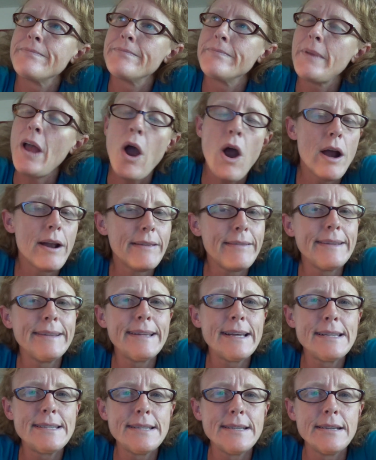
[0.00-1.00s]
I think
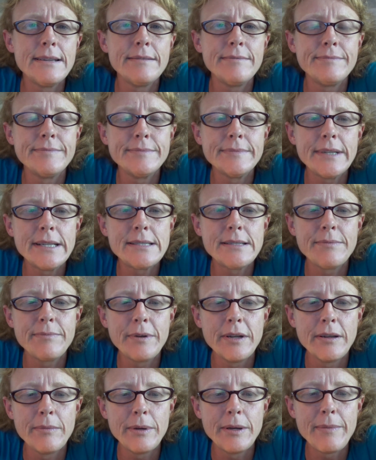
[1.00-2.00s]
that's it. That's
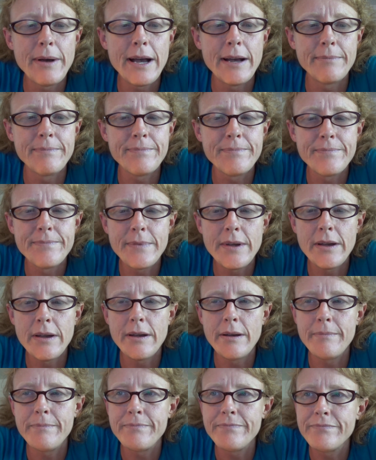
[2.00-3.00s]
gonna be my
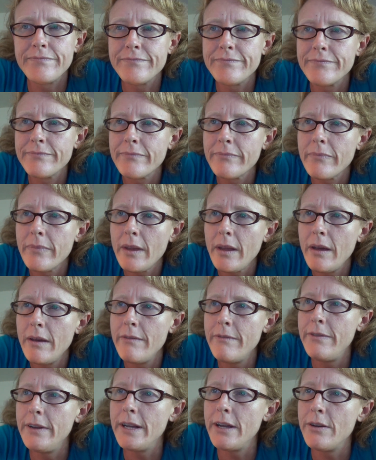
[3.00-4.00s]

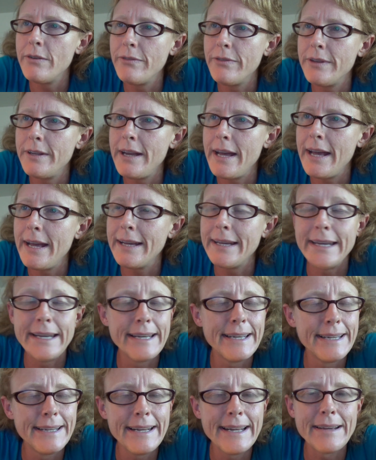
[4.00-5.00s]
video for the day
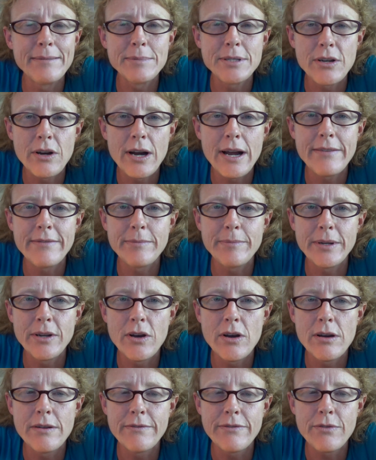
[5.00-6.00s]
again. I'm sorry I haven't been
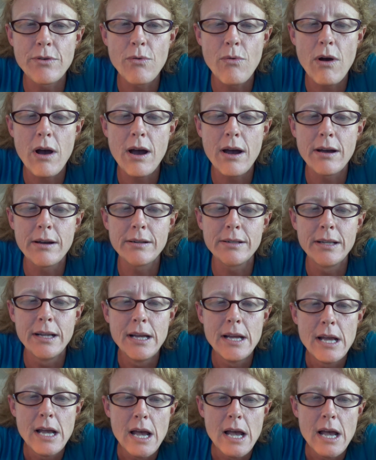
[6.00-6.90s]
on for a while.